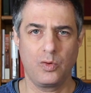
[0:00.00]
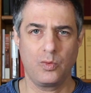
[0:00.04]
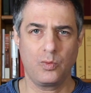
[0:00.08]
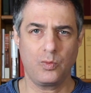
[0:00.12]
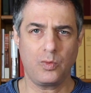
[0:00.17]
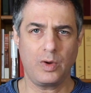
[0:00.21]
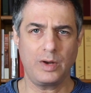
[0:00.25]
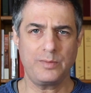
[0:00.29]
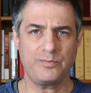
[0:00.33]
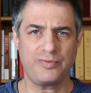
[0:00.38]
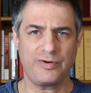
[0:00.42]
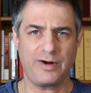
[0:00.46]

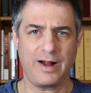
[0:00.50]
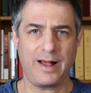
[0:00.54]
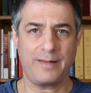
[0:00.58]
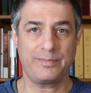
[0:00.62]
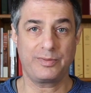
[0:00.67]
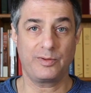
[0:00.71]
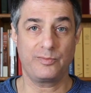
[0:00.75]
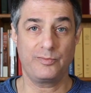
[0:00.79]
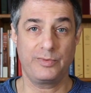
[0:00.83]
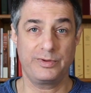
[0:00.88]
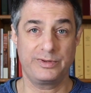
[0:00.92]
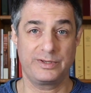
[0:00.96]
One
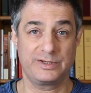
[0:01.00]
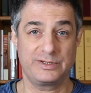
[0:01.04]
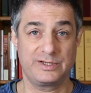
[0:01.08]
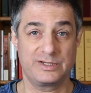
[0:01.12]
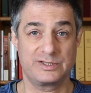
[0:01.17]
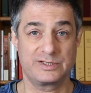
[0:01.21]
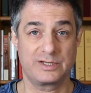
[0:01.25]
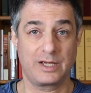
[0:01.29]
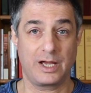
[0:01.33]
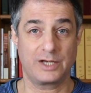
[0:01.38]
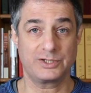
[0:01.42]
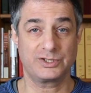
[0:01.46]
problem with a
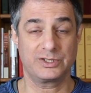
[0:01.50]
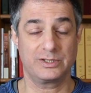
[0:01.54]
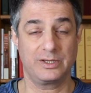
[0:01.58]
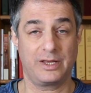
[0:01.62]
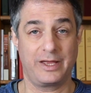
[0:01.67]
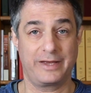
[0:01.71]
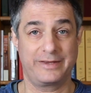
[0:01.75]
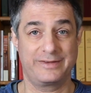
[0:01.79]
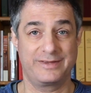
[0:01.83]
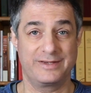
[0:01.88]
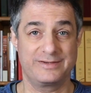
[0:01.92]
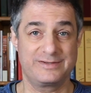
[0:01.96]
discussion
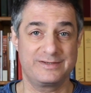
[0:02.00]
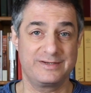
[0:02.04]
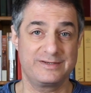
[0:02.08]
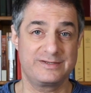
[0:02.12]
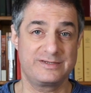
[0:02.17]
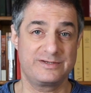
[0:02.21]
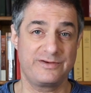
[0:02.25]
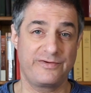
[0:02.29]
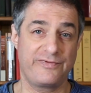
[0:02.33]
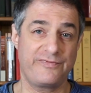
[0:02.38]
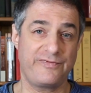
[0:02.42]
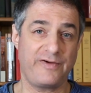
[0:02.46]
like this
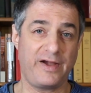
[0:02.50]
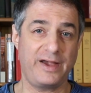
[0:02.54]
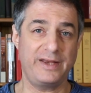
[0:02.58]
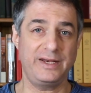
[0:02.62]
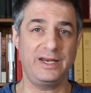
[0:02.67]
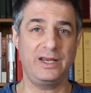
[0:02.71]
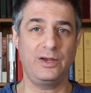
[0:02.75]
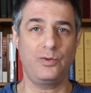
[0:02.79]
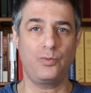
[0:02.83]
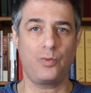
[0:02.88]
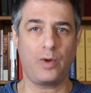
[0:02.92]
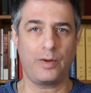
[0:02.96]
is
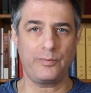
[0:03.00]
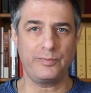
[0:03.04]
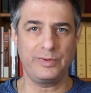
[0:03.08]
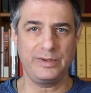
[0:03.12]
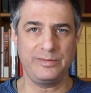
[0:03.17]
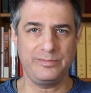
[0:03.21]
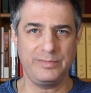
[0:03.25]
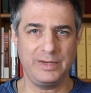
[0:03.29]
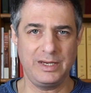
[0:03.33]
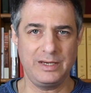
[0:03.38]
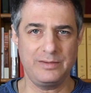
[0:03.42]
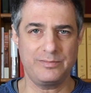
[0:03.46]
defining what
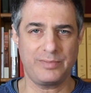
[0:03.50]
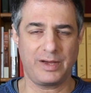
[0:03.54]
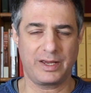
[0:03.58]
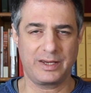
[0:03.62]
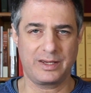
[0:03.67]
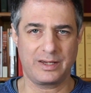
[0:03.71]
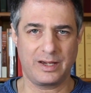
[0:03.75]
we mean by